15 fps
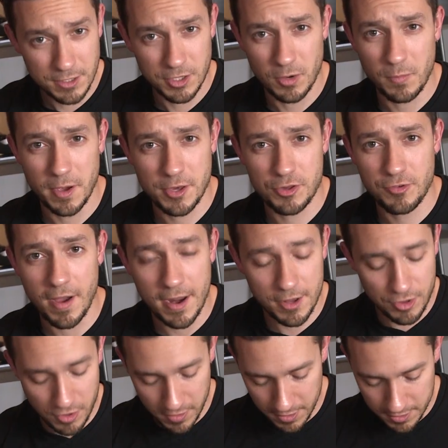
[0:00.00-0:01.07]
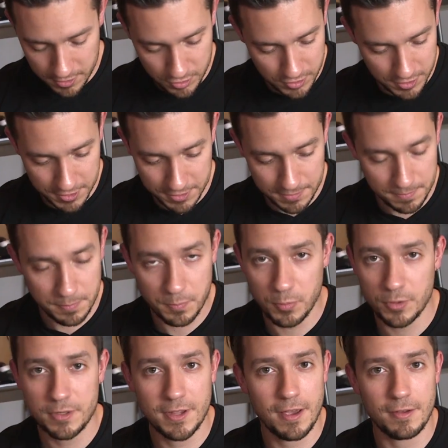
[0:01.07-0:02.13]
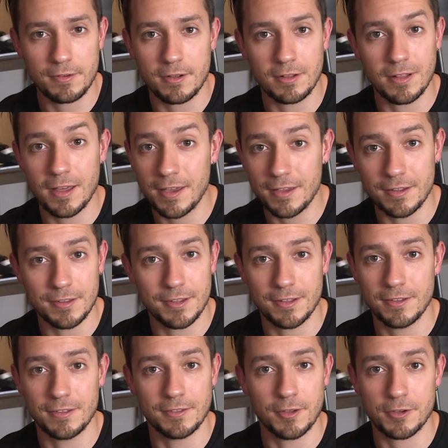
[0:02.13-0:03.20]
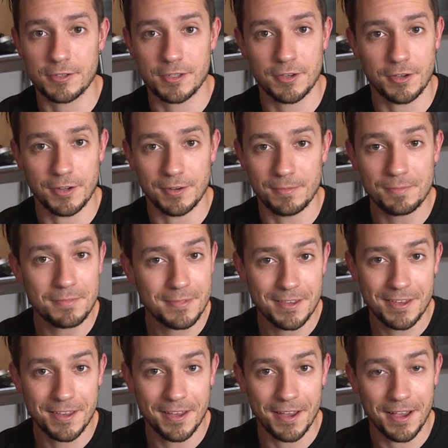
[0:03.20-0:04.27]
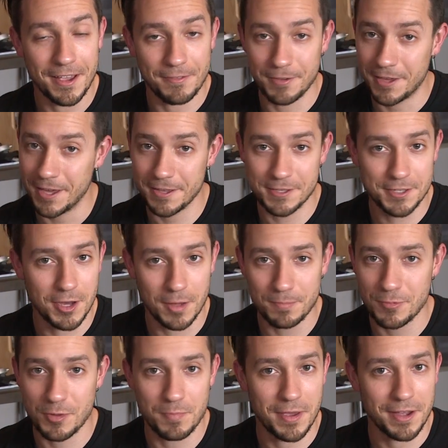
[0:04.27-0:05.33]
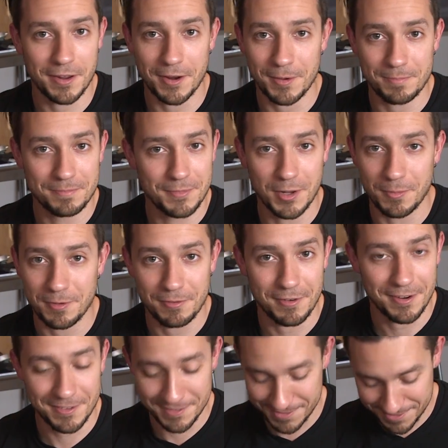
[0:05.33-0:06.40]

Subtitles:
So my strategy is just put down clay until it looks good. If you can't sculpt, just make it up. It'll be fine.